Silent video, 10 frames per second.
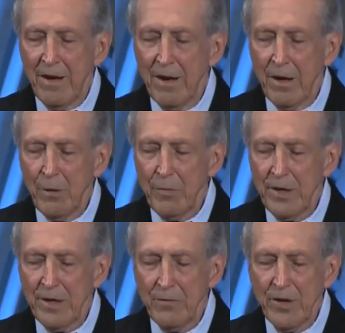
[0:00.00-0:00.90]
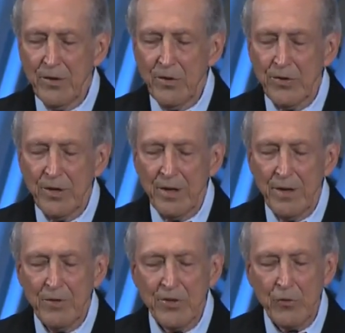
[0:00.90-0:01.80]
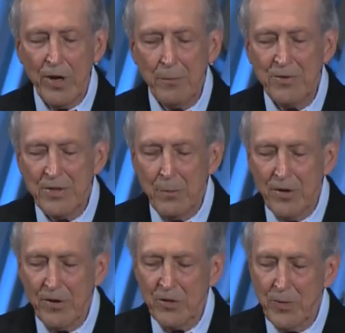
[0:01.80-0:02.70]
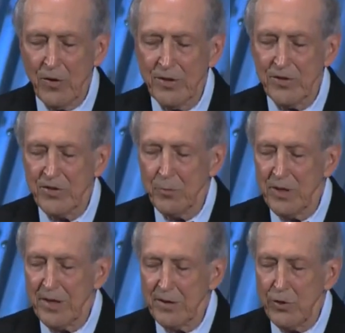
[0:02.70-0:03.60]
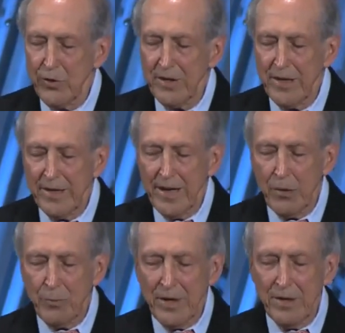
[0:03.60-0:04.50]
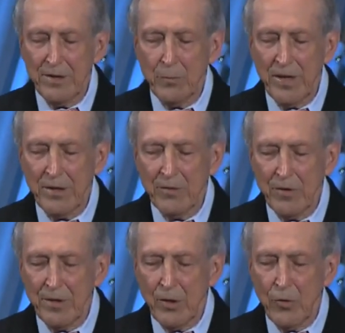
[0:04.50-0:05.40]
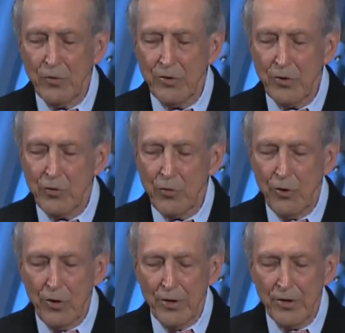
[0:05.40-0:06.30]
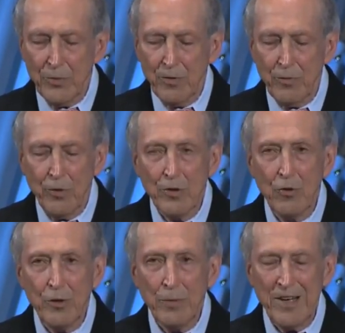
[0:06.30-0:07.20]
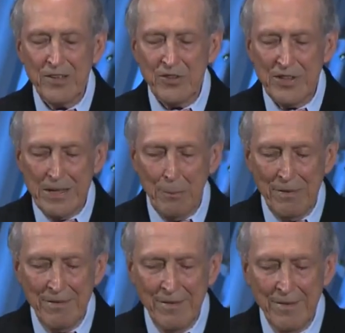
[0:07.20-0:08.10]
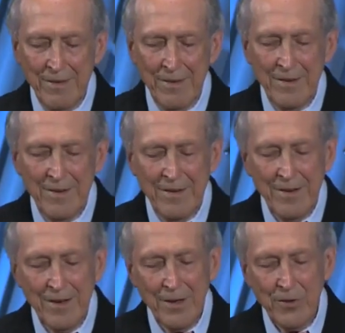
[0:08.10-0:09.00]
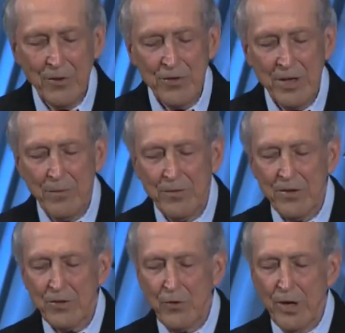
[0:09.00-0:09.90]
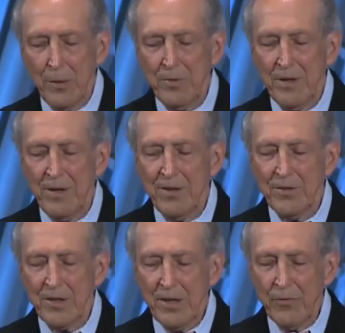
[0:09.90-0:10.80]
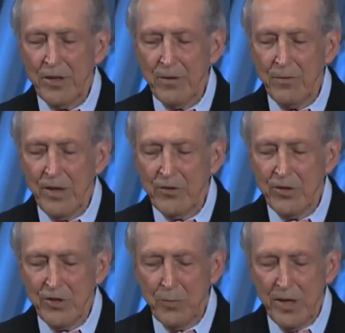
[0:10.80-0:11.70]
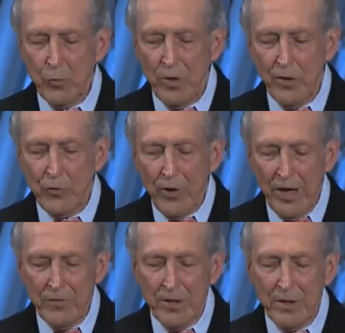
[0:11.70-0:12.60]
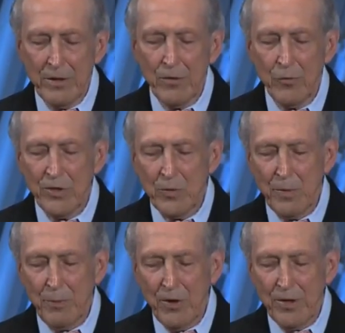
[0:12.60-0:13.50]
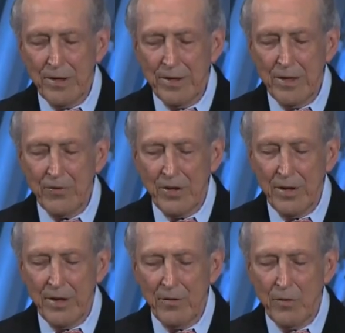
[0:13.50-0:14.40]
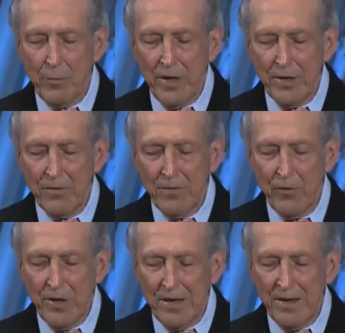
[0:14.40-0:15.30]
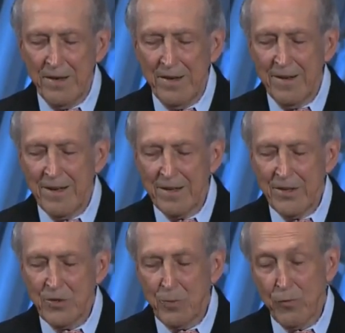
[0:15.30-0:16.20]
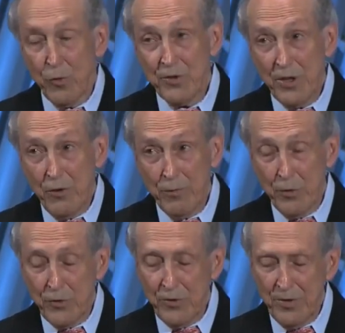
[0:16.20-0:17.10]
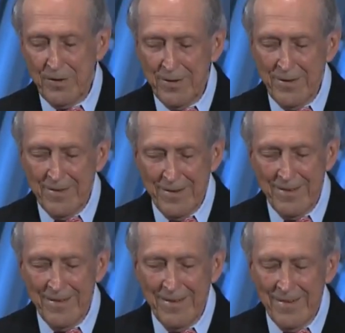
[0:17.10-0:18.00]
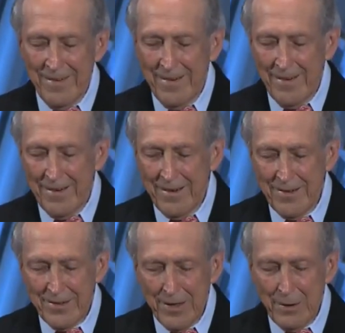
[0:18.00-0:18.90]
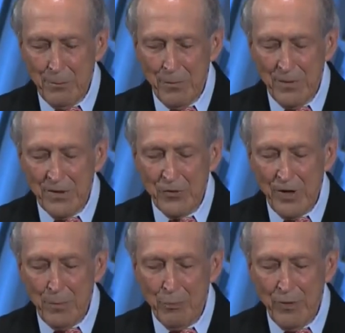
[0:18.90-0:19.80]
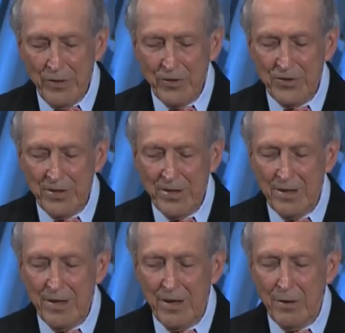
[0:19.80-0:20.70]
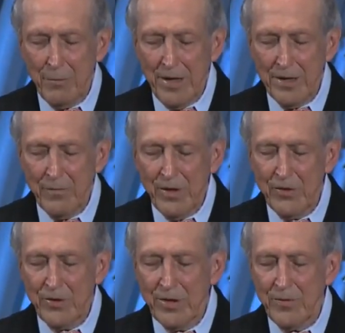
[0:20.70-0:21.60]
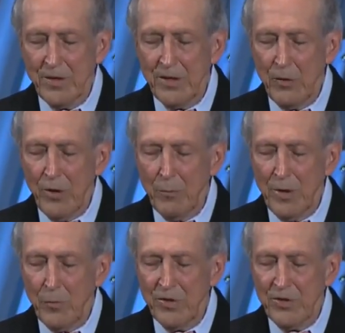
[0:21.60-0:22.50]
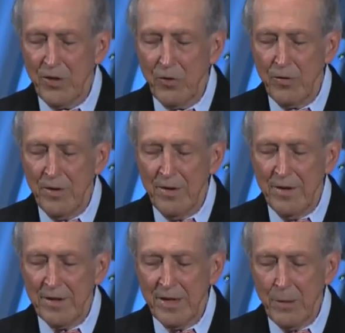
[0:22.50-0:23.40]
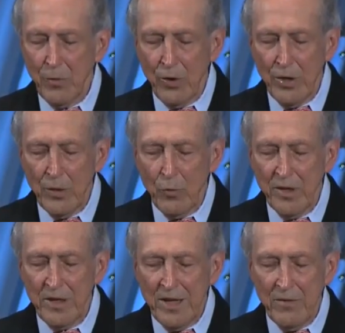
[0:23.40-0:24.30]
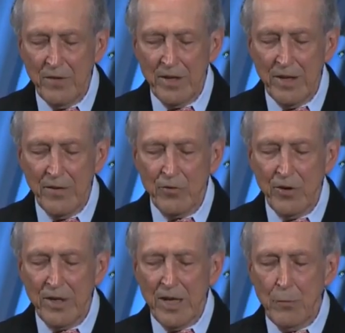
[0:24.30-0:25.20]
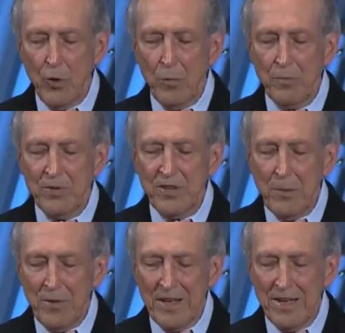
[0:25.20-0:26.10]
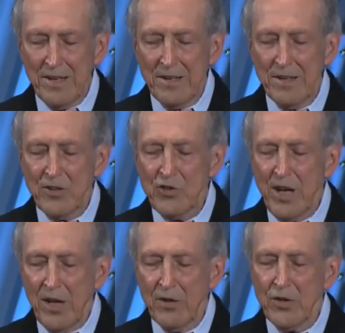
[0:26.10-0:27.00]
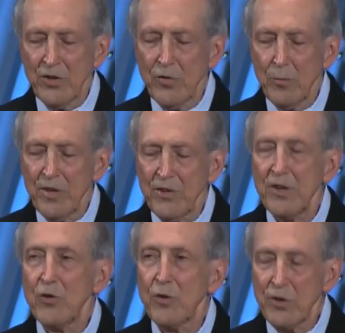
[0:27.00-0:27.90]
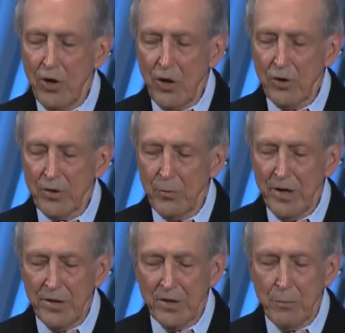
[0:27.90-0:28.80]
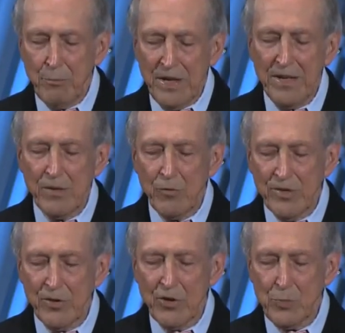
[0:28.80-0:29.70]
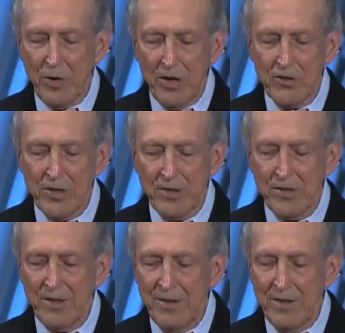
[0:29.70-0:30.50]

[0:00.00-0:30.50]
Many inventors have described similar experiences to me, including getting out of bed to make notes or drawings before going back to sleep. Others have described significant inventions made while driving, which apparently leaves a lot of the mind free, at least before cell phones. As I described previously, my invention of the DRAM memory cell came early one evening after I came home stimulated and challenged from listening to a talk about a competing research project.